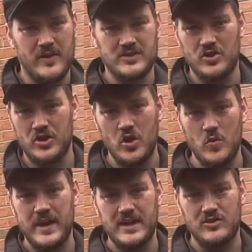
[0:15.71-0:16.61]
That's not the
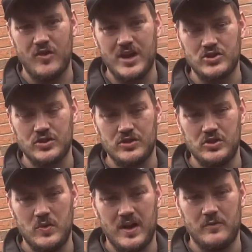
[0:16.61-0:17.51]
only interaction
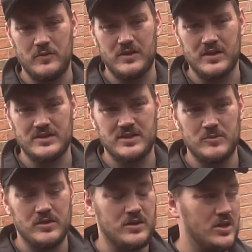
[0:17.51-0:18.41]
you have with the
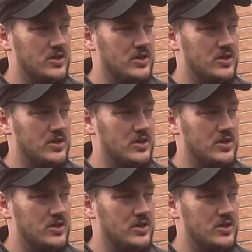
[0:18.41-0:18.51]
customer.